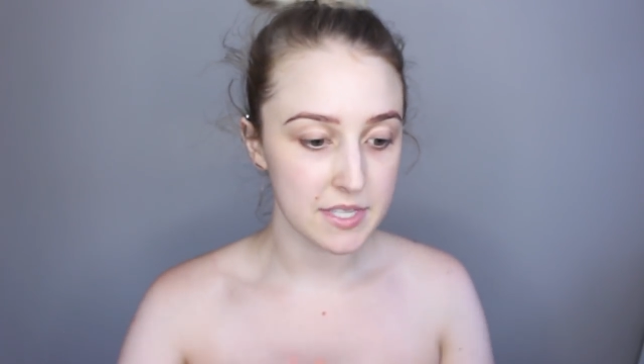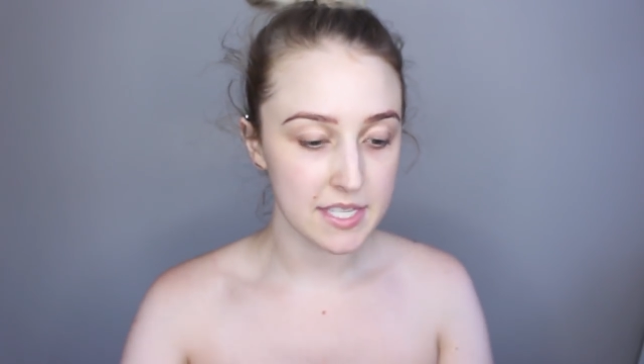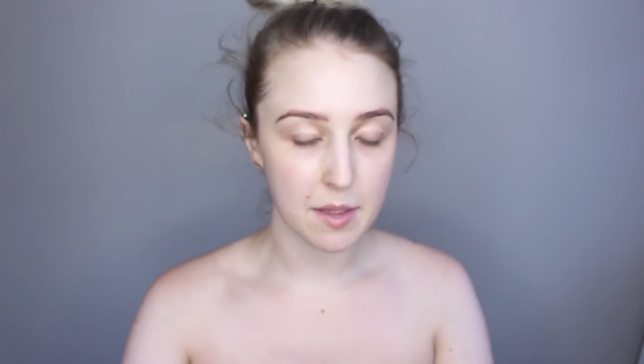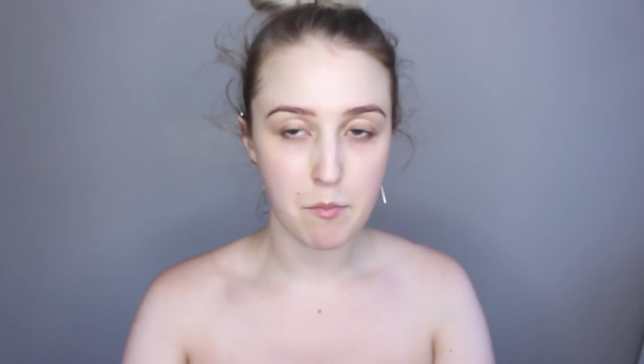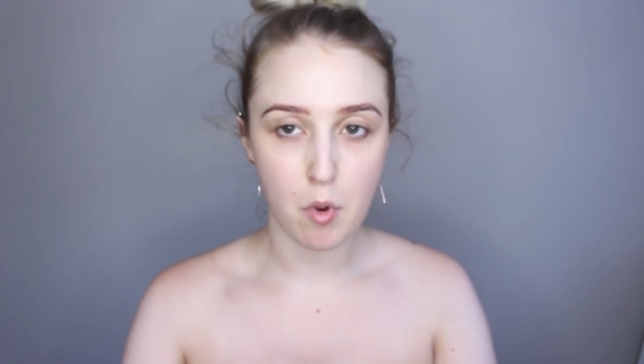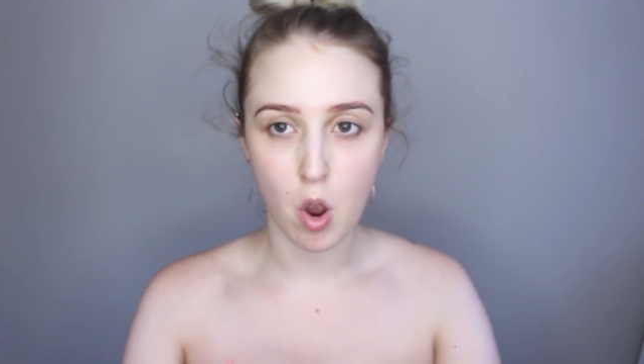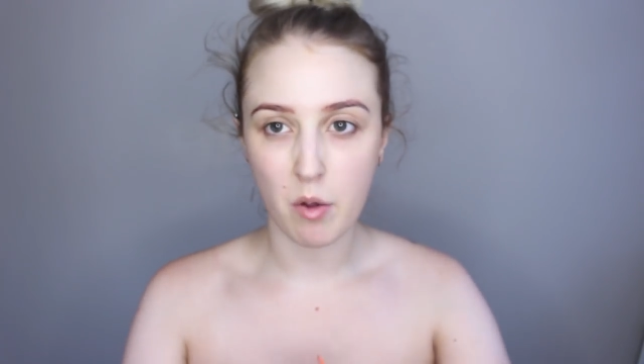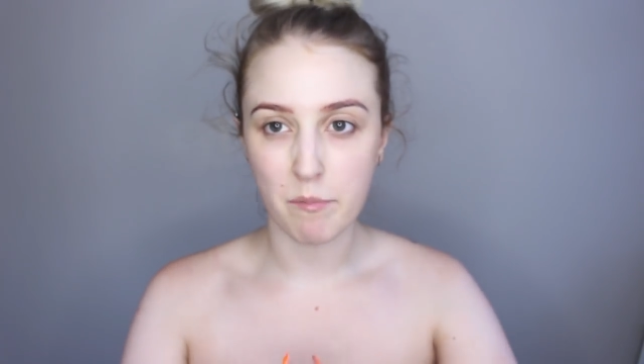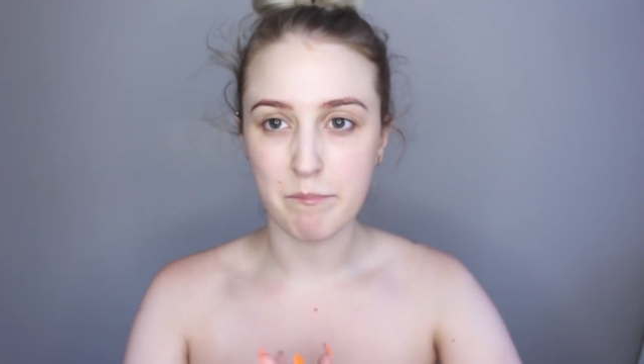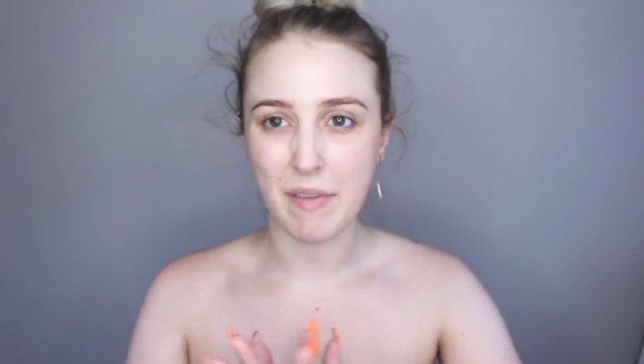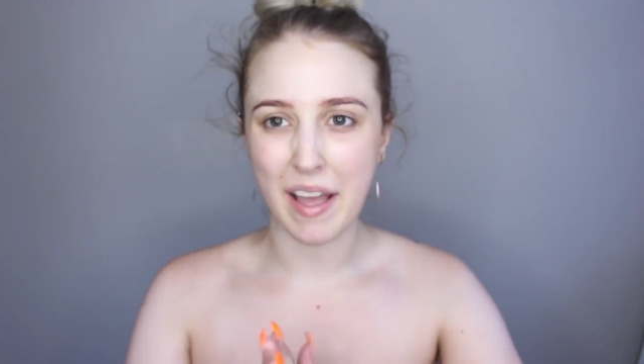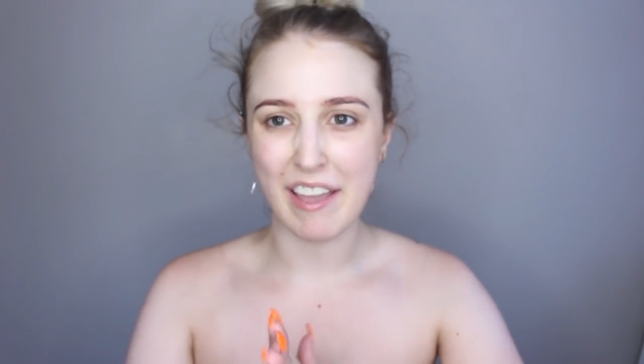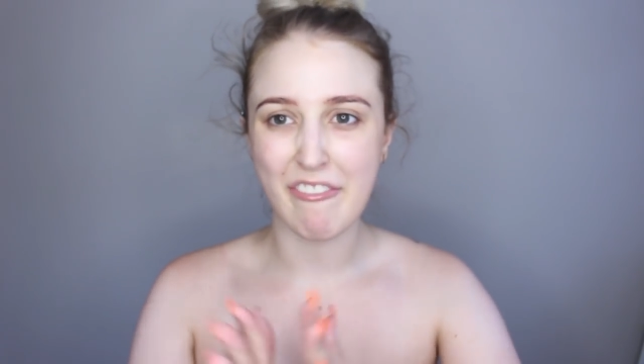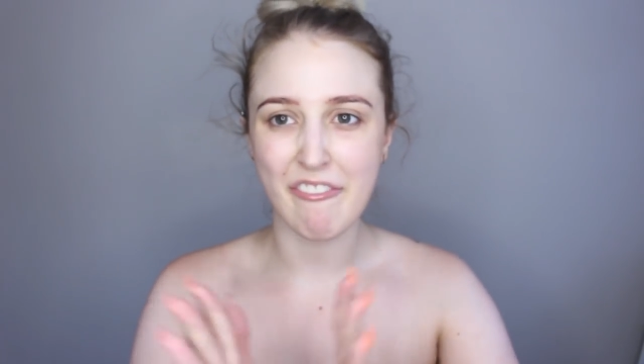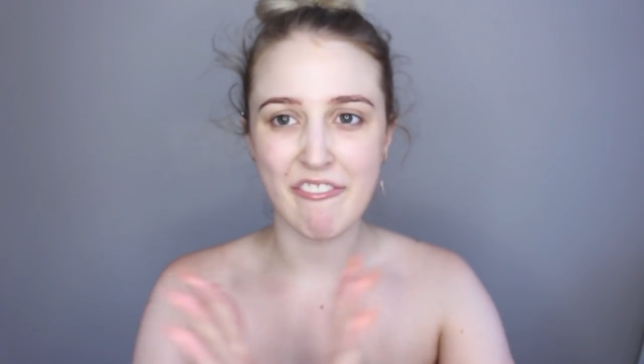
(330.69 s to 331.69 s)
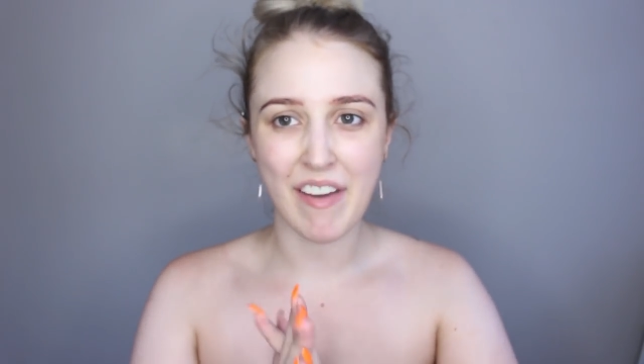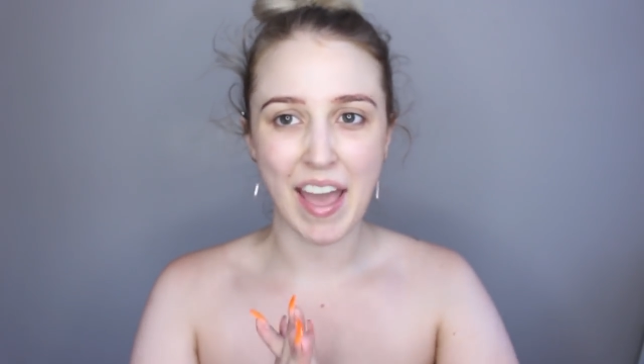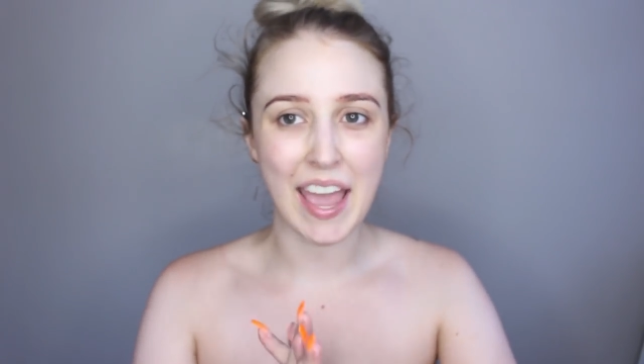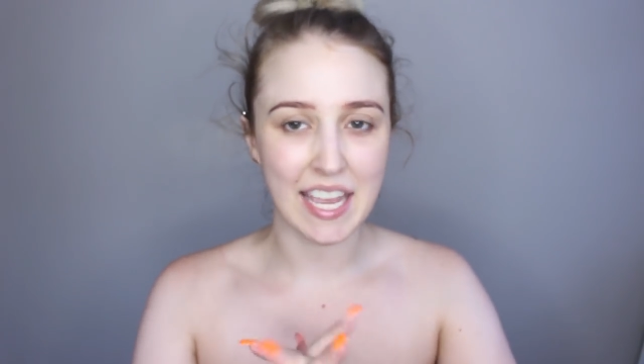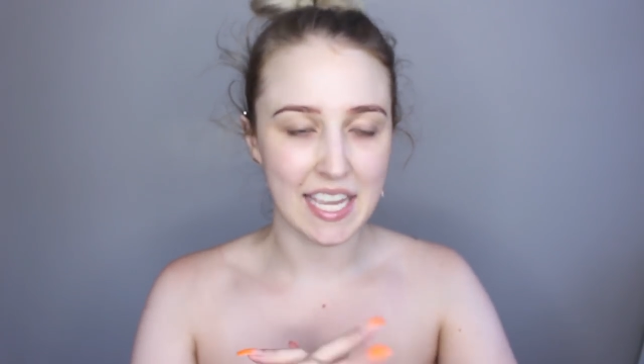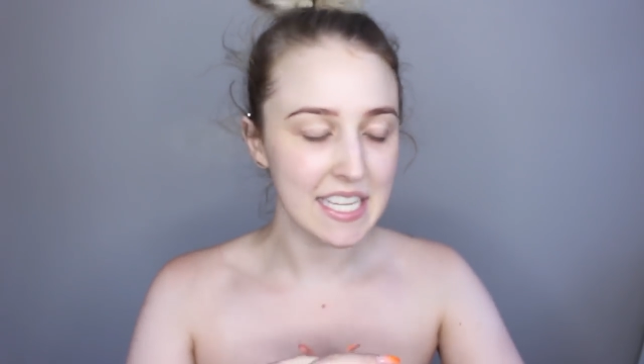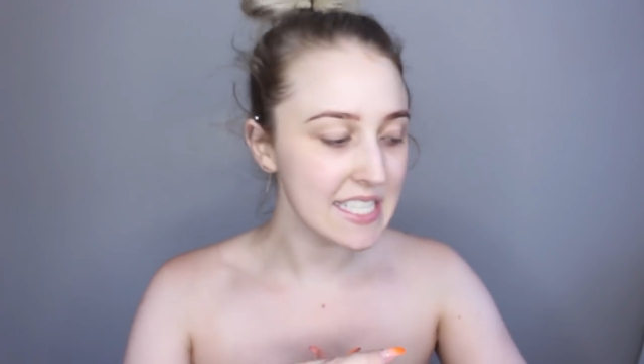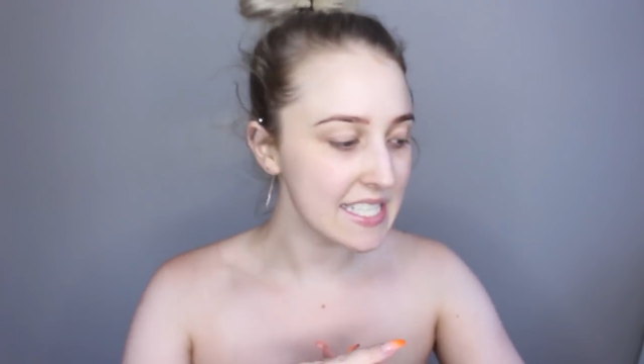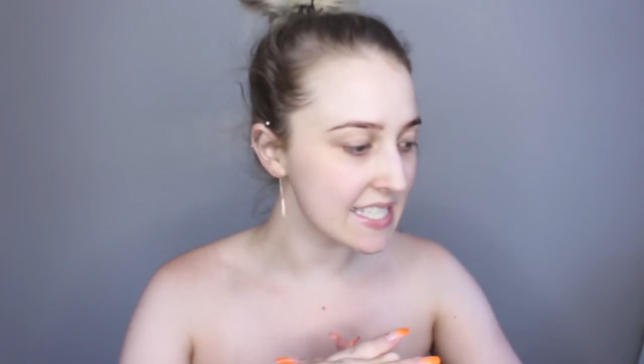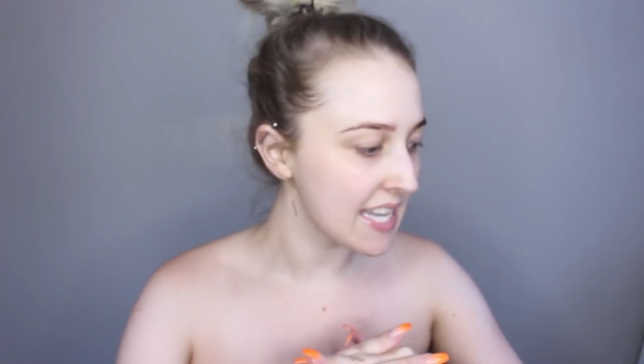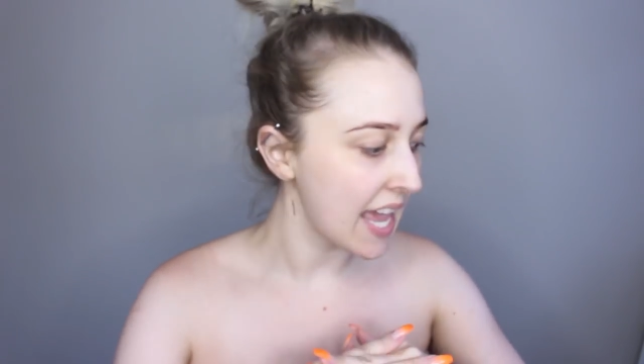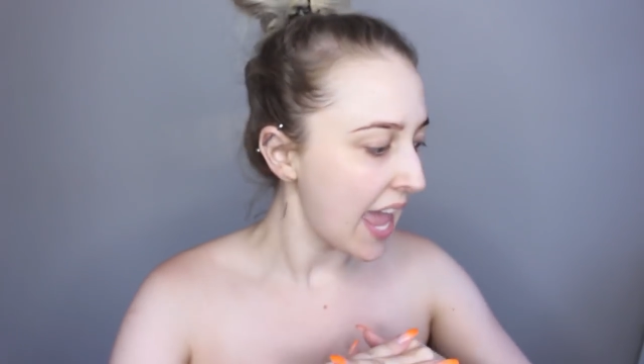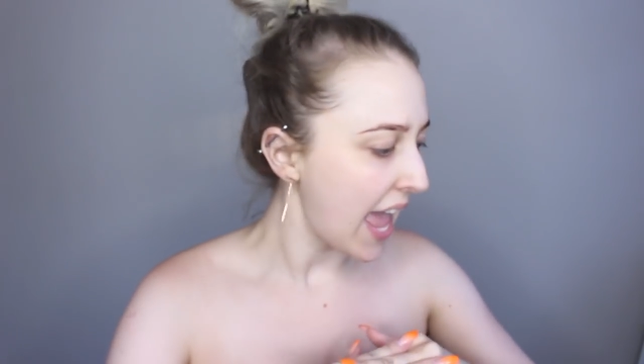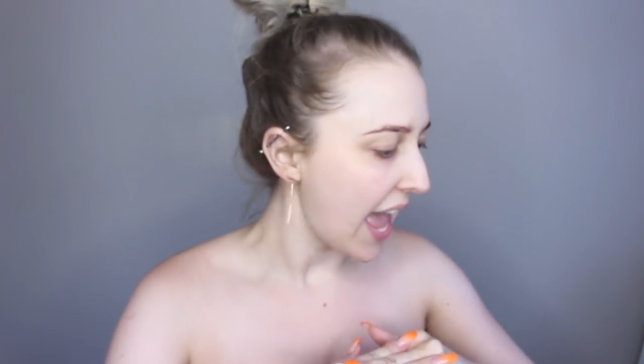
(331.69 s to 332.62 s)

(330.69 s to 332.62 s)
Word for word: some on my face,